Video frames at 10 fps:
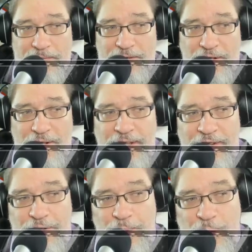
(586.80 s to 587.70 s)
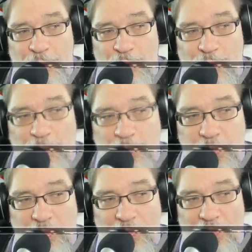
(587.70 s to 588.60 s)
turn into
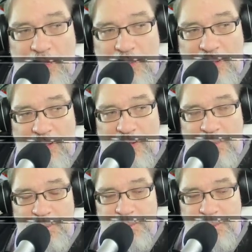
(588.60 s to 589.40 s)
a